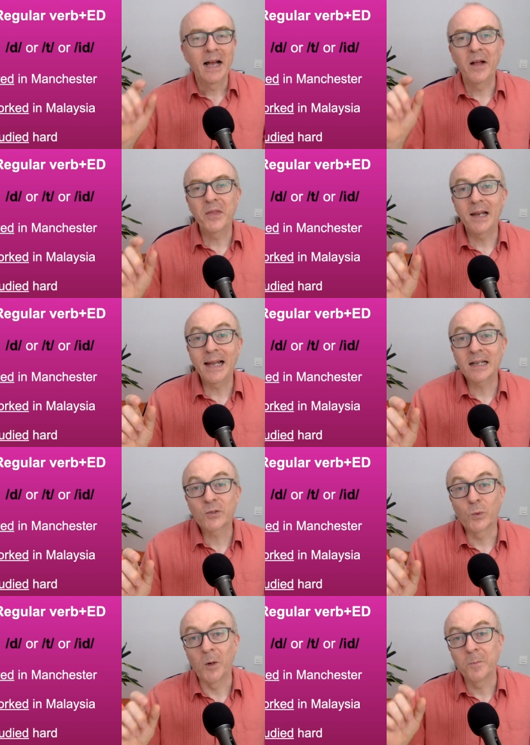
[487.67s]
And the
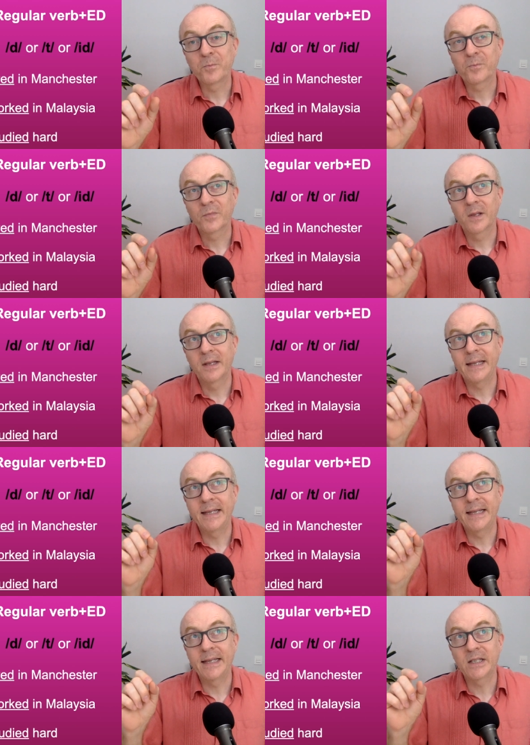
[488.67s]
last one
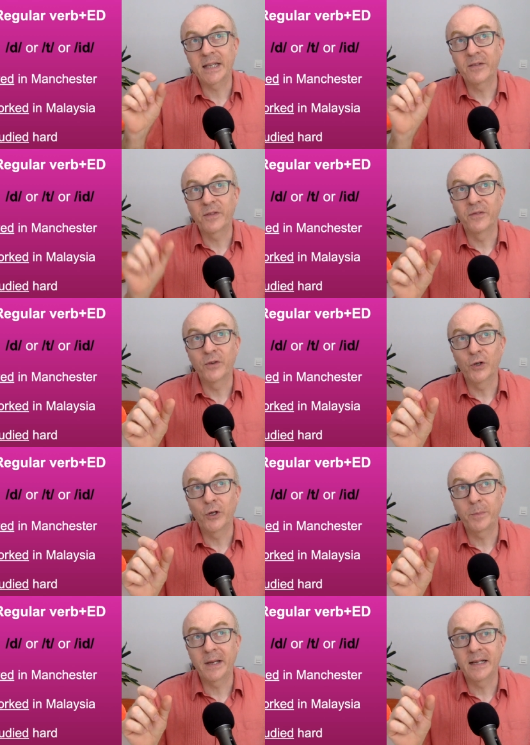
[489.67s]
is if the
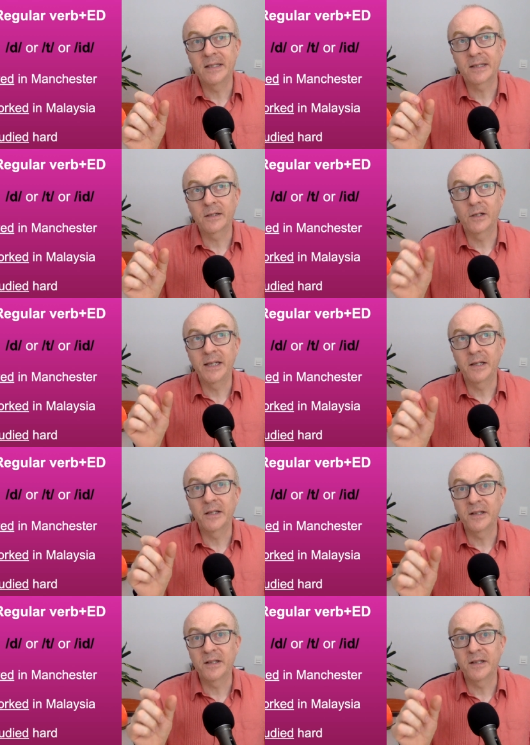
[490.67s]
verb ends in the,